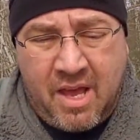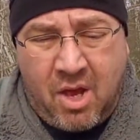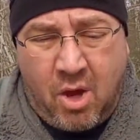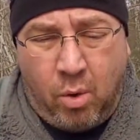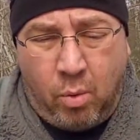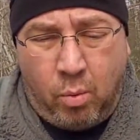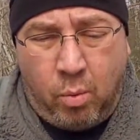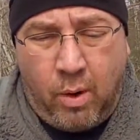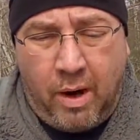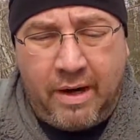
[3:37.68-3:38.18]

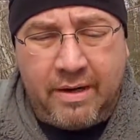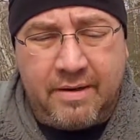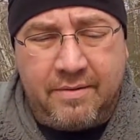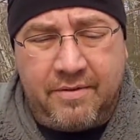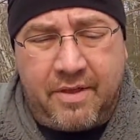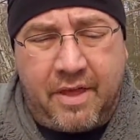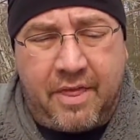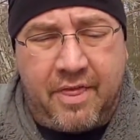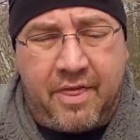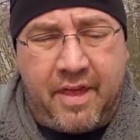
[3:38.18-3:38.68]
One of
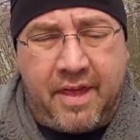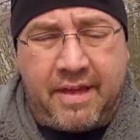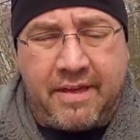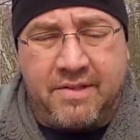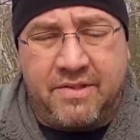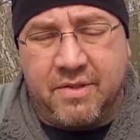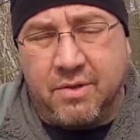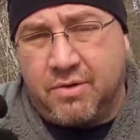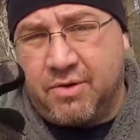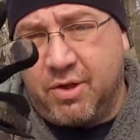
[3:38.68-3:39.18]
the
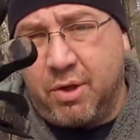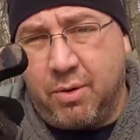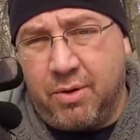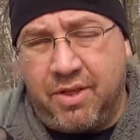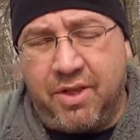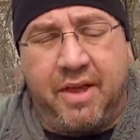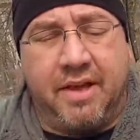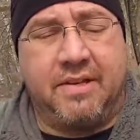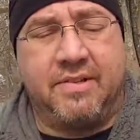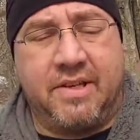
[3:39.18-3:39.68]
things, or two
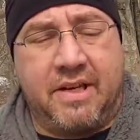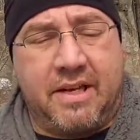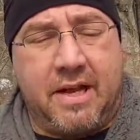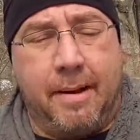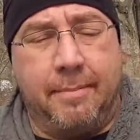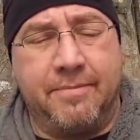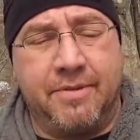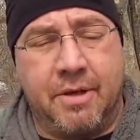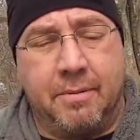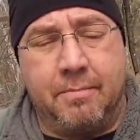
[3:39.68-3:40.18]
things that
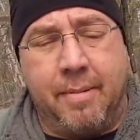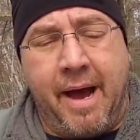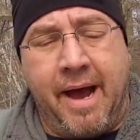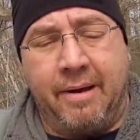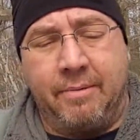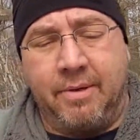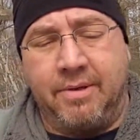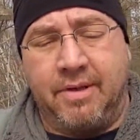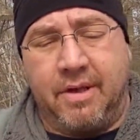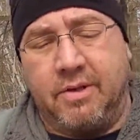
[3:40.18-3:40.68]
come to
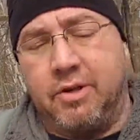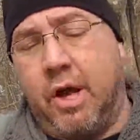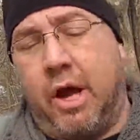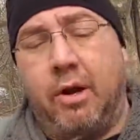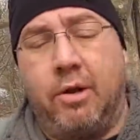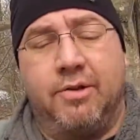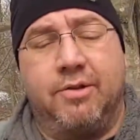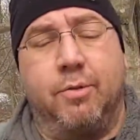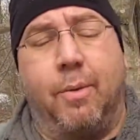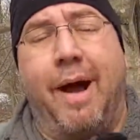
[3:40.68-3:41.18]
mind with it, not
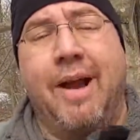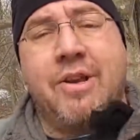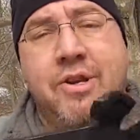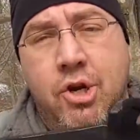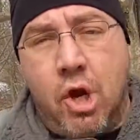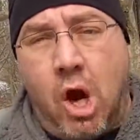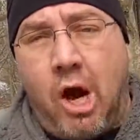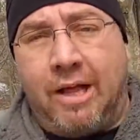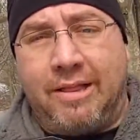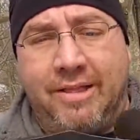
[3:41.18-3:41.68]
only do I
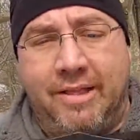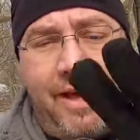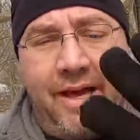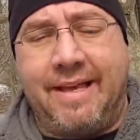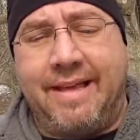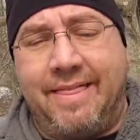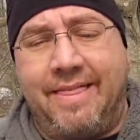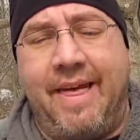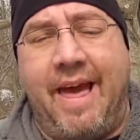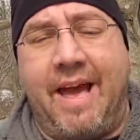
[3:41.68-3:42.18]
not
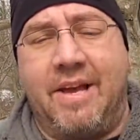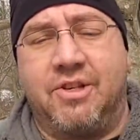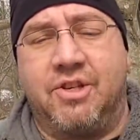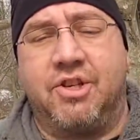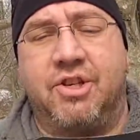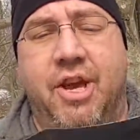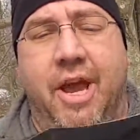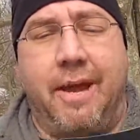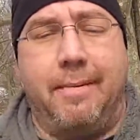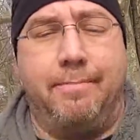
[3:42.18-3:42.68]
like that
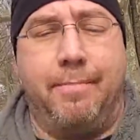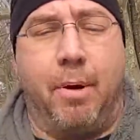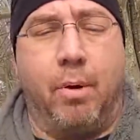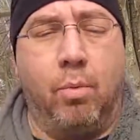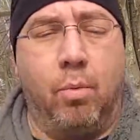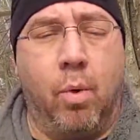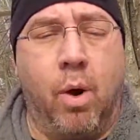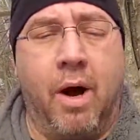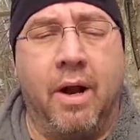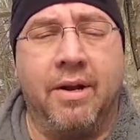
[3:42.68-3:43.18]
shape, but
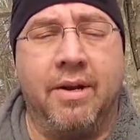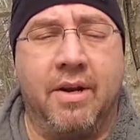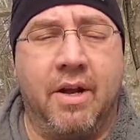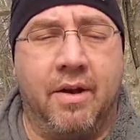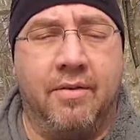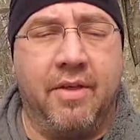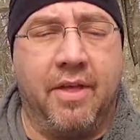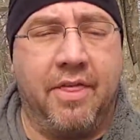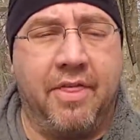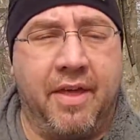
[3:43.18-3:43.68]
one
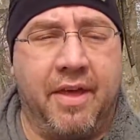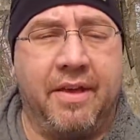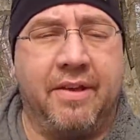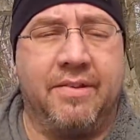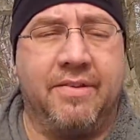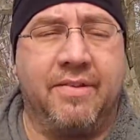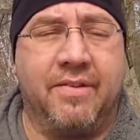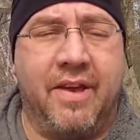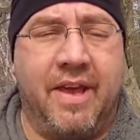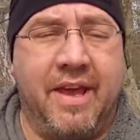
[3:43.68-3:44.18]
of the
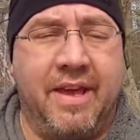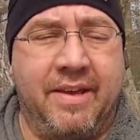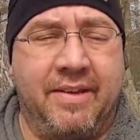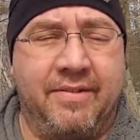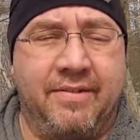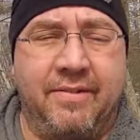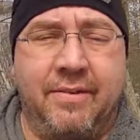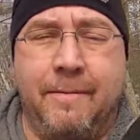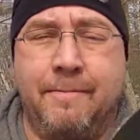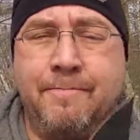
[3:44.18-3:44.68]
things
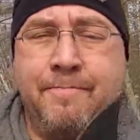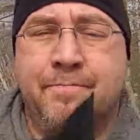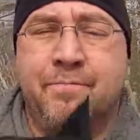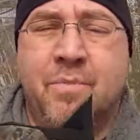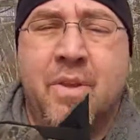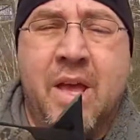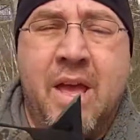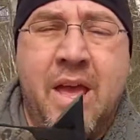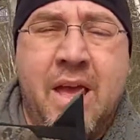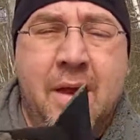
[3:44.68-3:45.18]
is
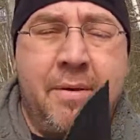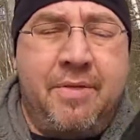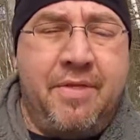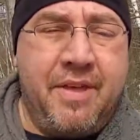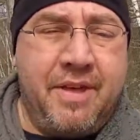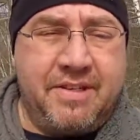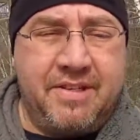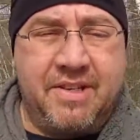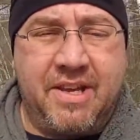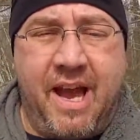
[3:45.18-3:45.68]

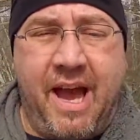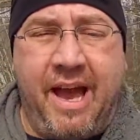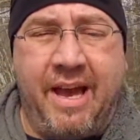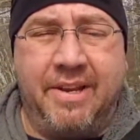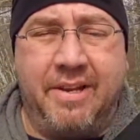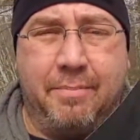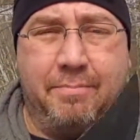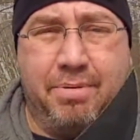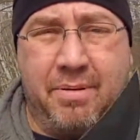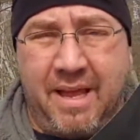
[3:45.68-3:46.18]
this
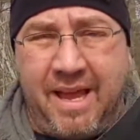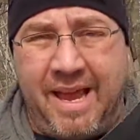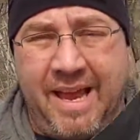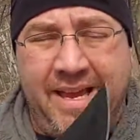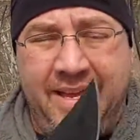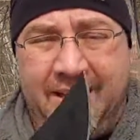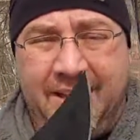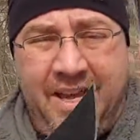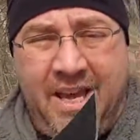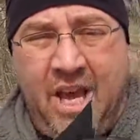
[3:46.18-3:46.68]
kind of
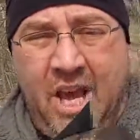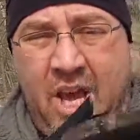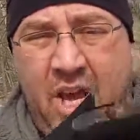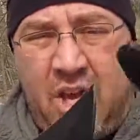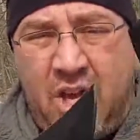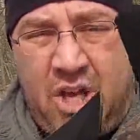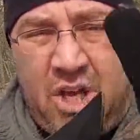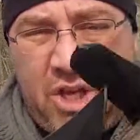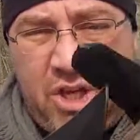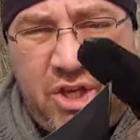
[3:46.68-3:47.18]
blade,
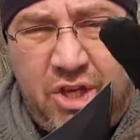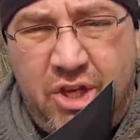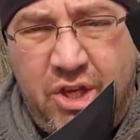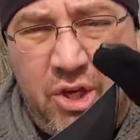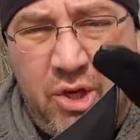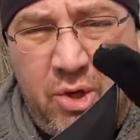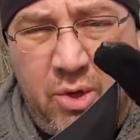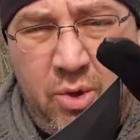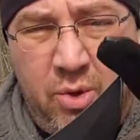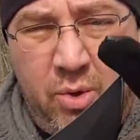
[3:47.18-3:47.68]

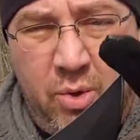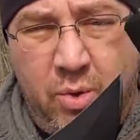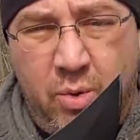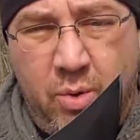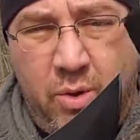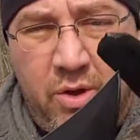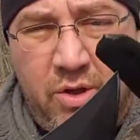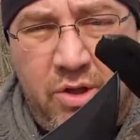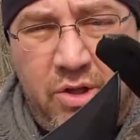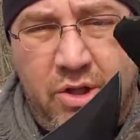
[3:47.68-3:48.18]

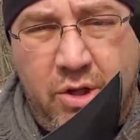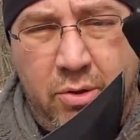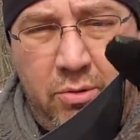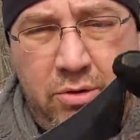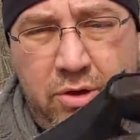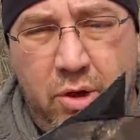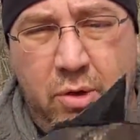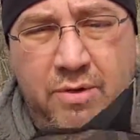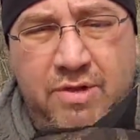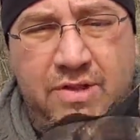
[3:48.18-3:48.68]
you
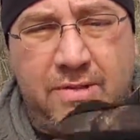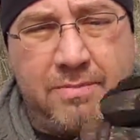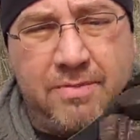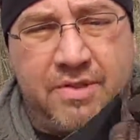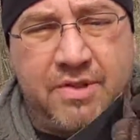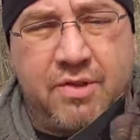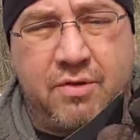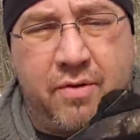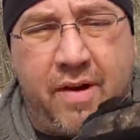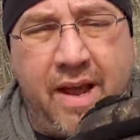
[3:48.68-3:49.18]
lose some
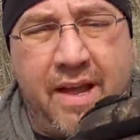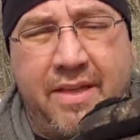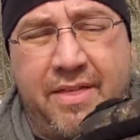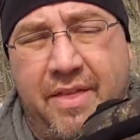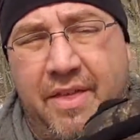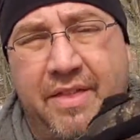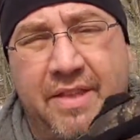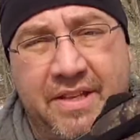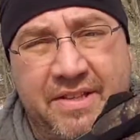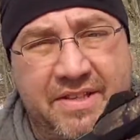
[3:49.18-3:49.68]
strength
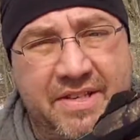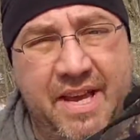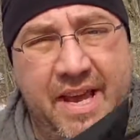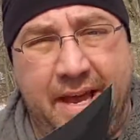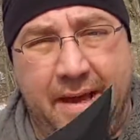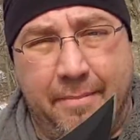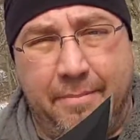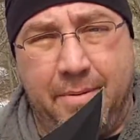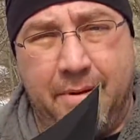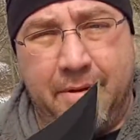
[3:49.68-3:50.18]
in the
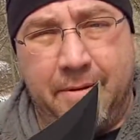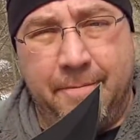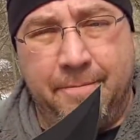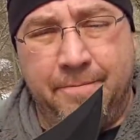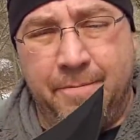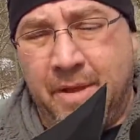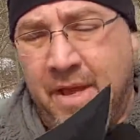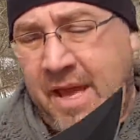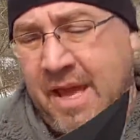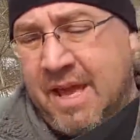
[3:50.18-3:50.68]
tip.
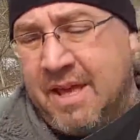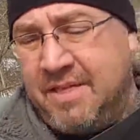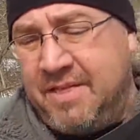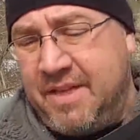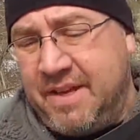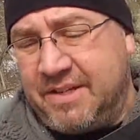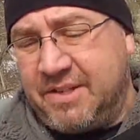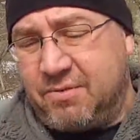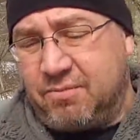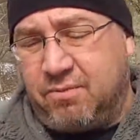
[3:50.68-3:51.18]

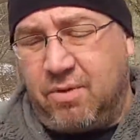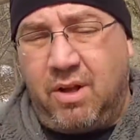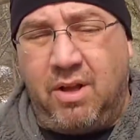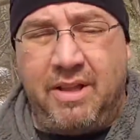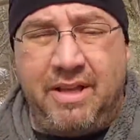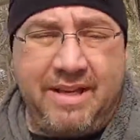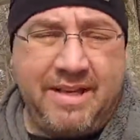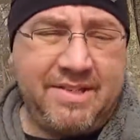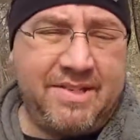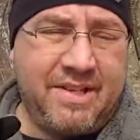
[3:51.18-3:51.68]
This
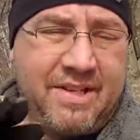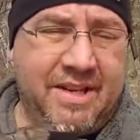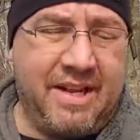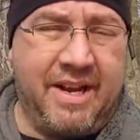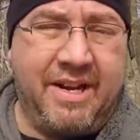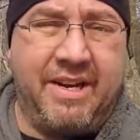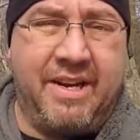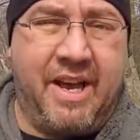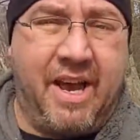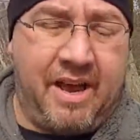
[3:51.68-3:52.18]
really isn't a
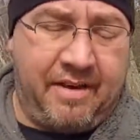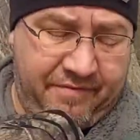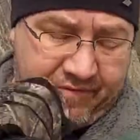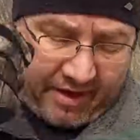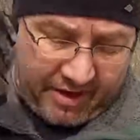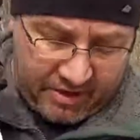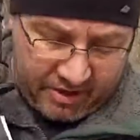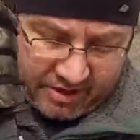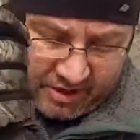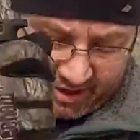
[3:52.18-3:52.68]
knife
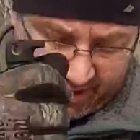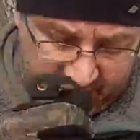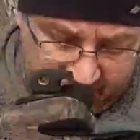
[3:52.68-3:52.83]
that you're going